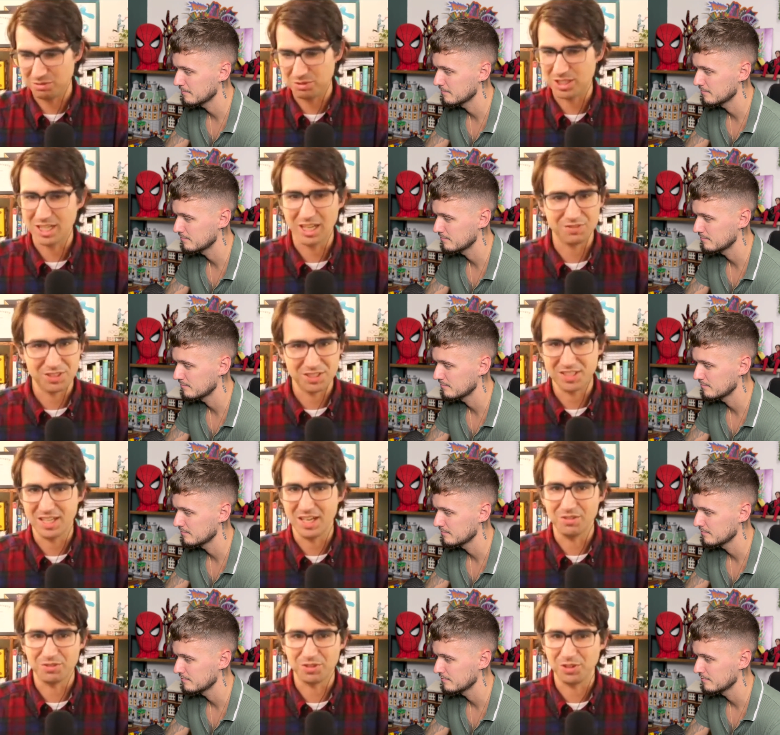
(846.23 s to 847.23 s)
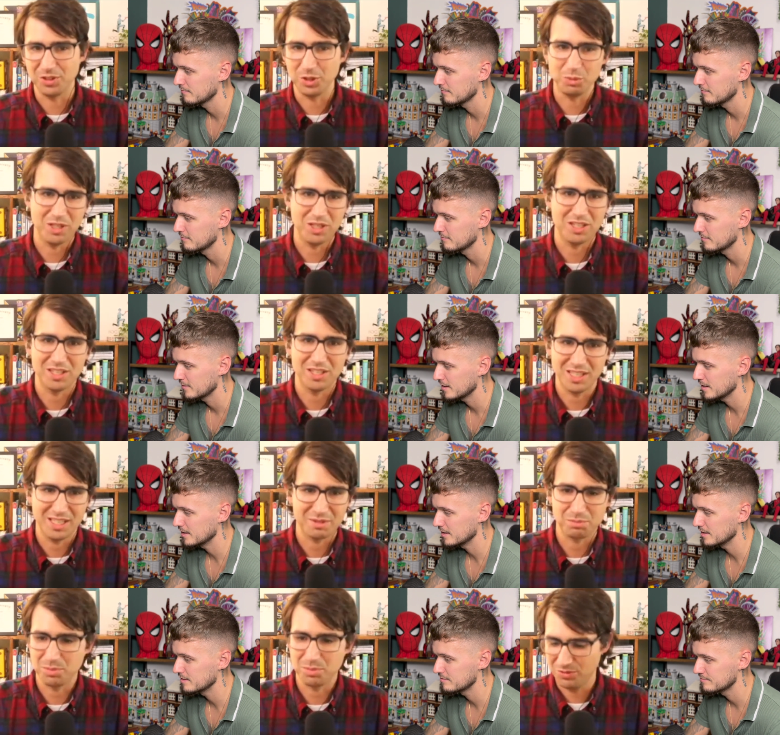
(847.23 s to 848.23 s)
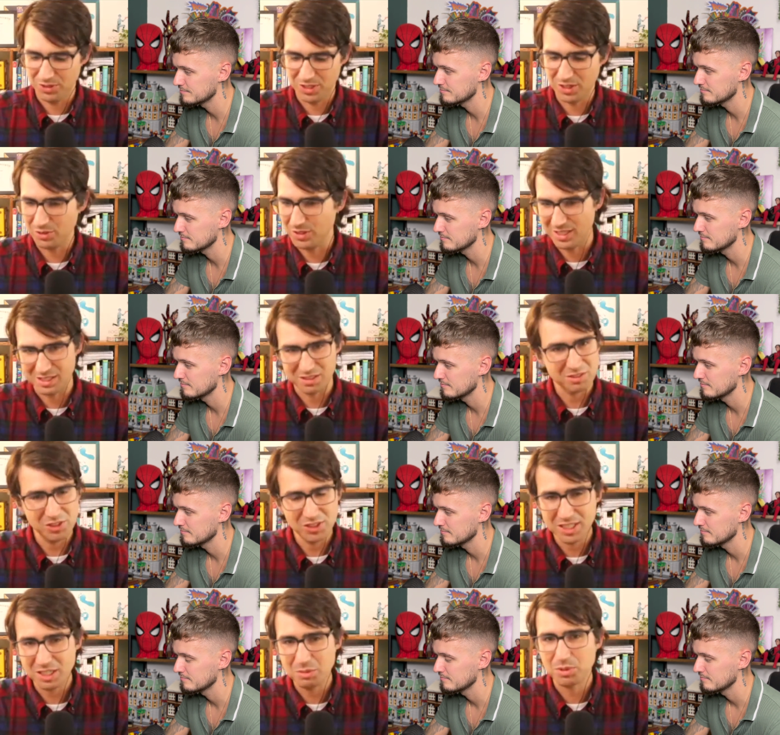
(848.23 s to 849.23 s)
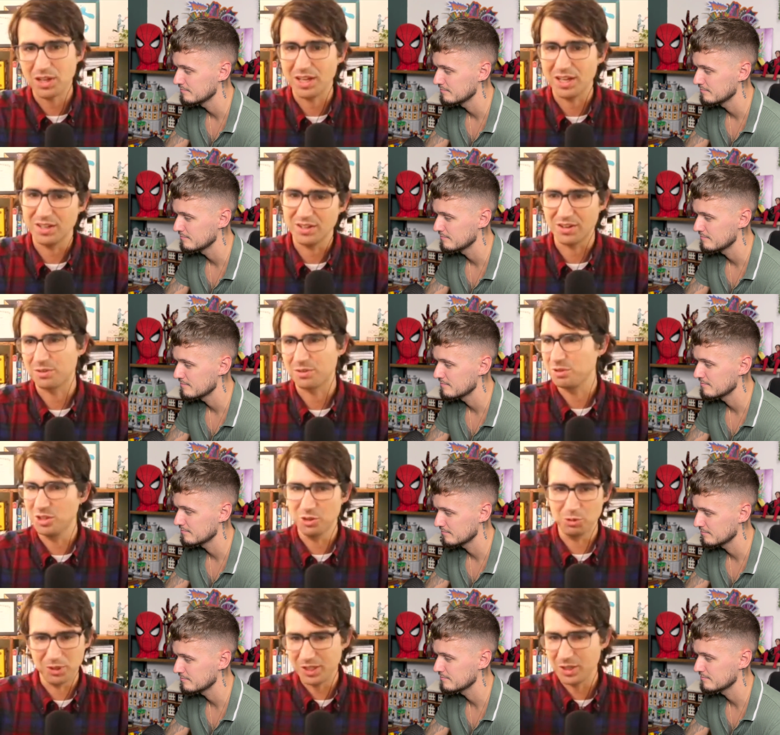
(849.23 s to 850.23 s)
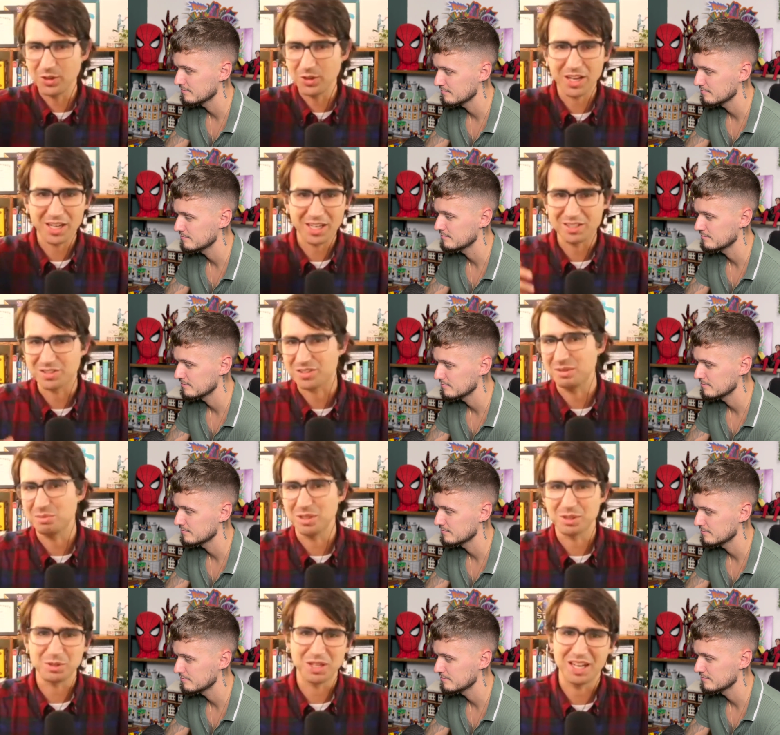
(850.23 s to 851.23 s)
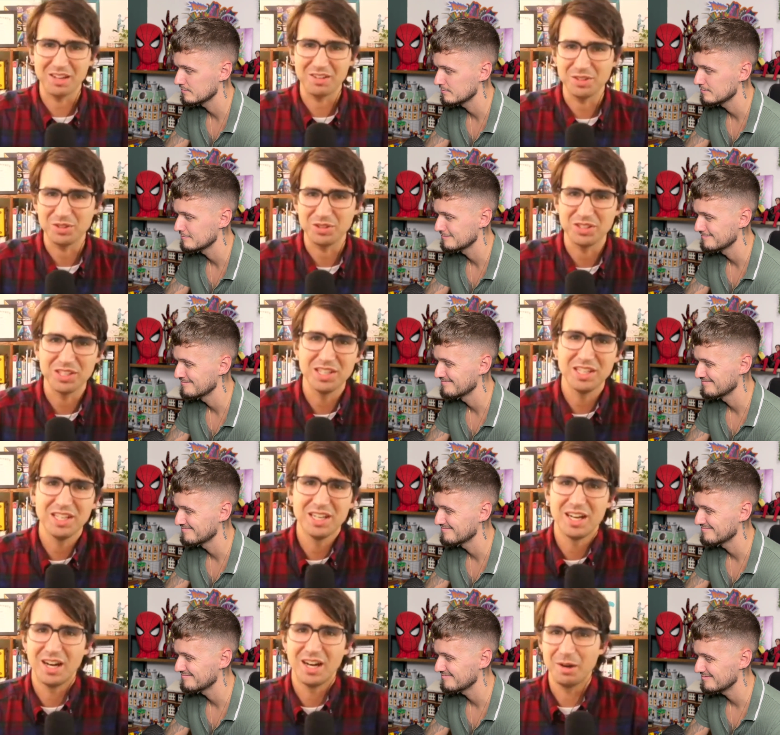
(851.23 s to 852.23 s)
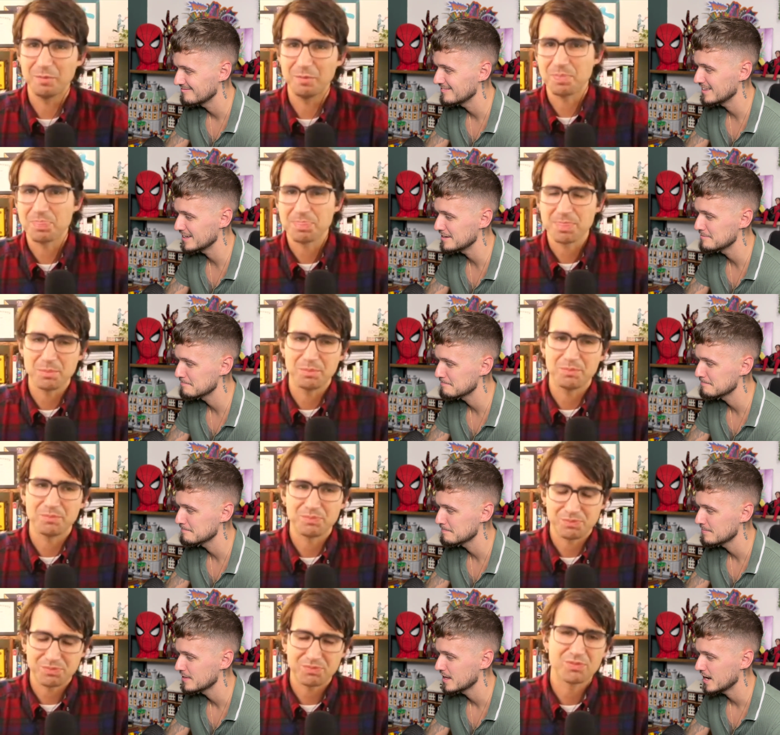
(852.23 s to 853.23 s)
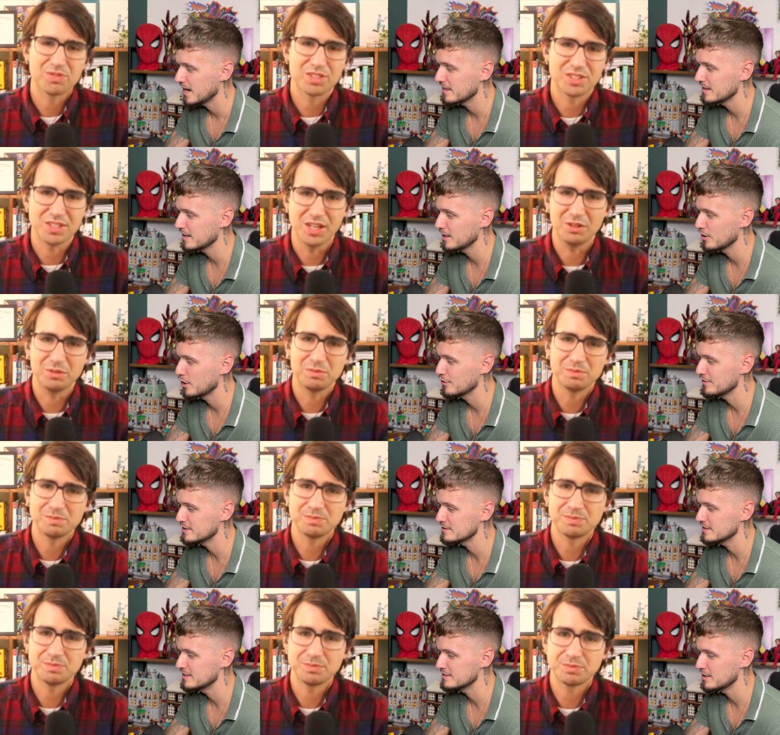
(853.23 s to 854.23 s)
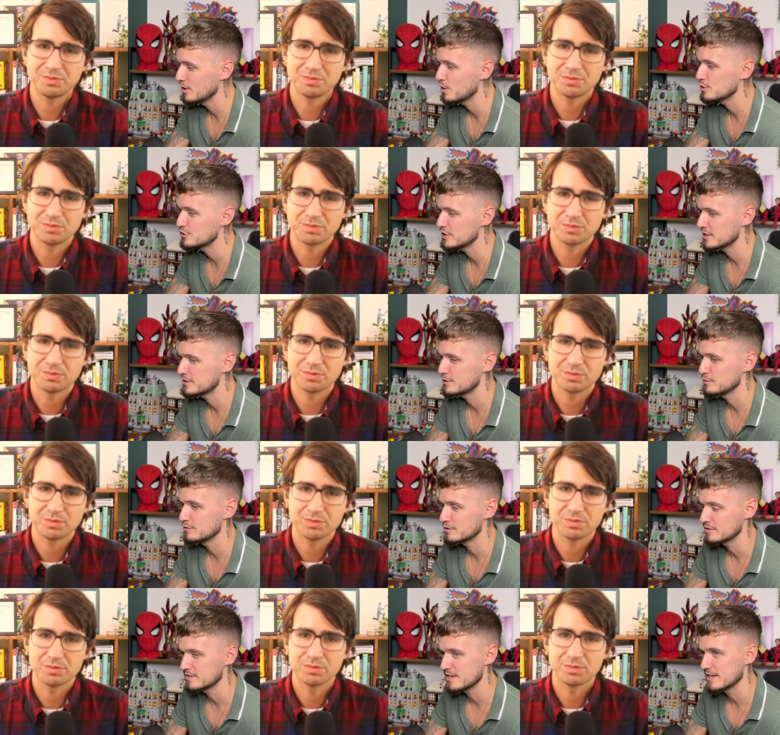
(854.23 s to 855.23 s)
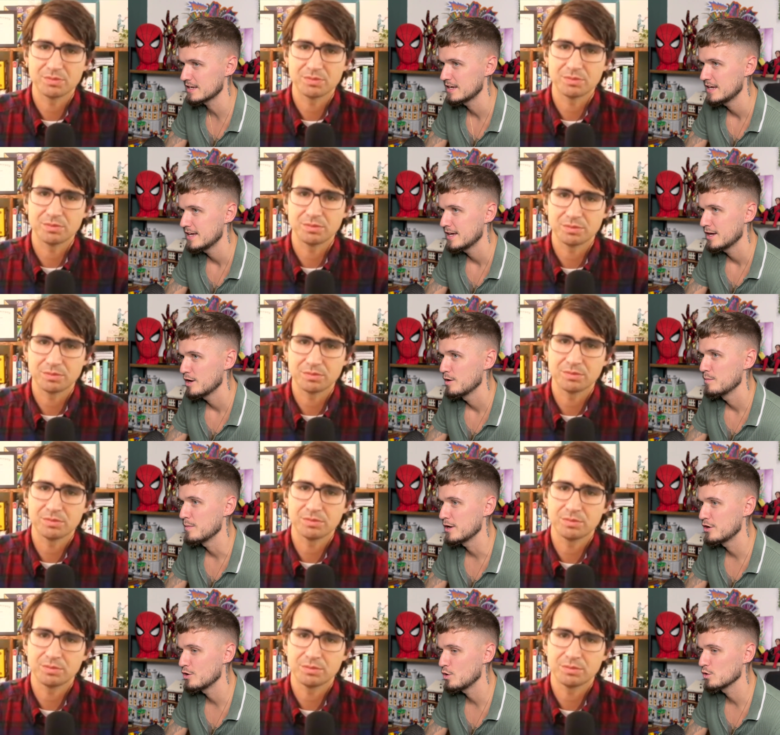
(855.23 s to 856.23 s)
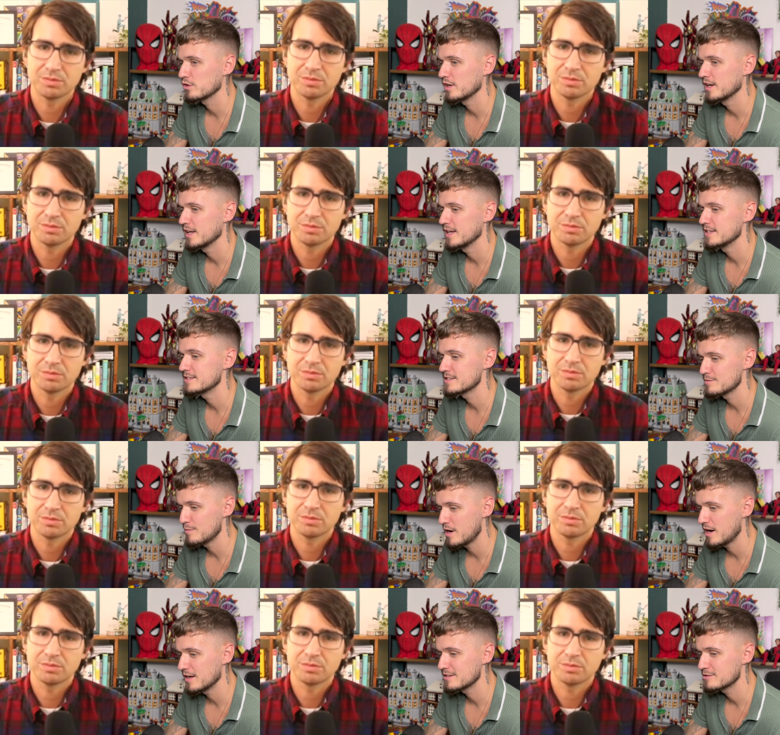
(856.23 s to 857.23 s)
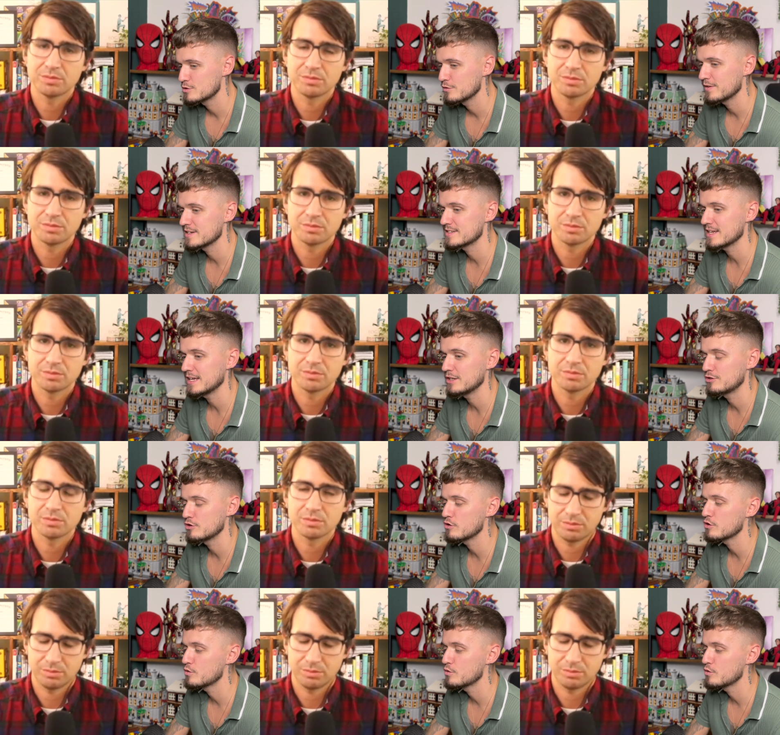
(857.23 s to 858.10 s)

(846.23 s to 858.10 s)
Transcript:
Speaker 1: you're gonna have to sit out for a little bit like yeah. but if you don't like you can keep playing or you know we can go get ice cream like what have you um,
Speaker 2: yeah i think a lot of it so. is logic too because like my daughter is smart so if i say don't